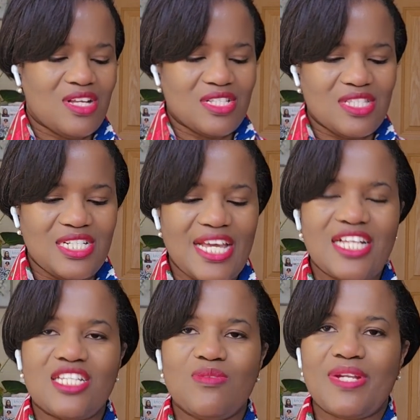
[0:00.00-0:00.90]
The
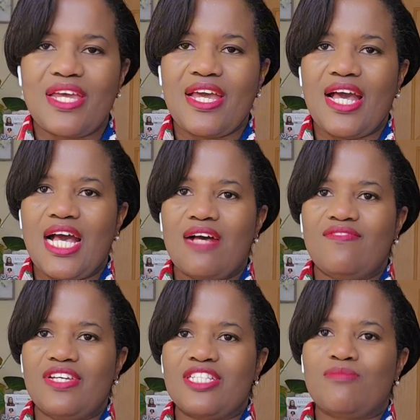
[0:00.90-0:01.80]
next one I
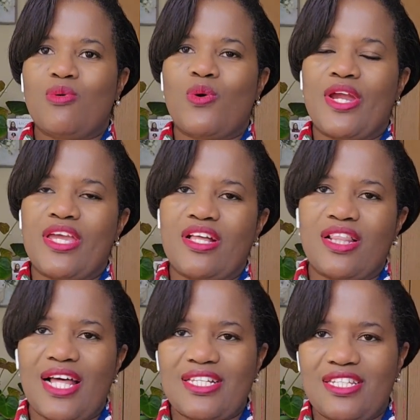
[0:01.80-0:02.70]
have is more a
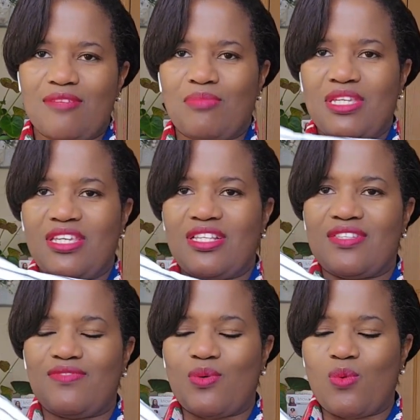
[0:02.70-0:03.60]
classic
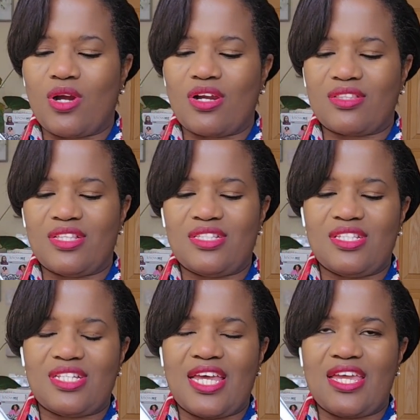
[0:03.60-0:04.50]
piece for work. This
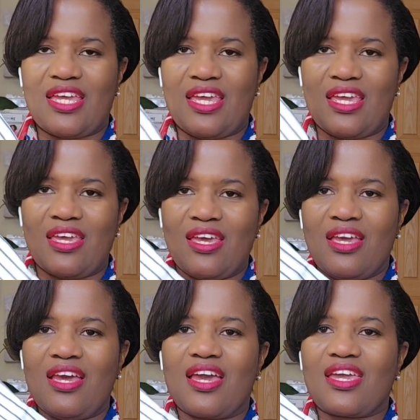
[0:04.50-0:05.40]
is like a
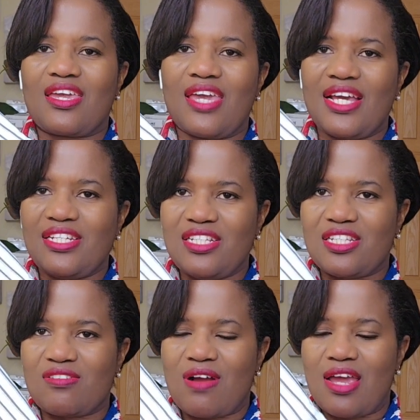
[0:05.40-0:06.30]
candy
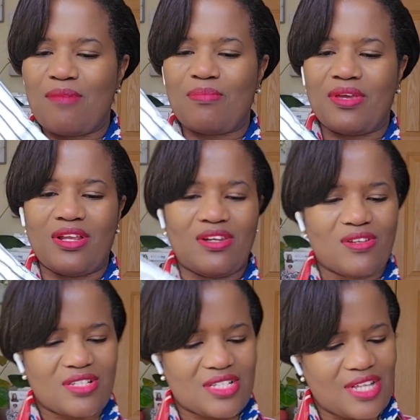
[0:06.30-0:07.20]
stripe. It
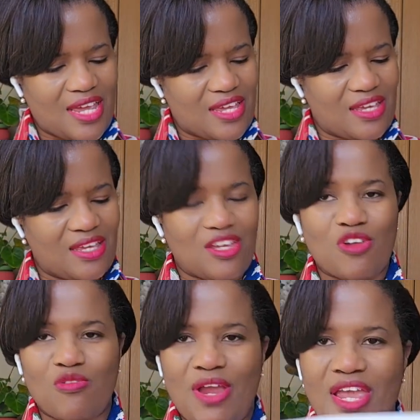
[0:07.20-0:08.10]
looks like a
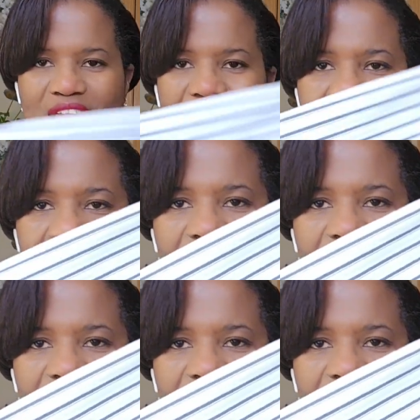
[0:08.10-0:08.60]
gray.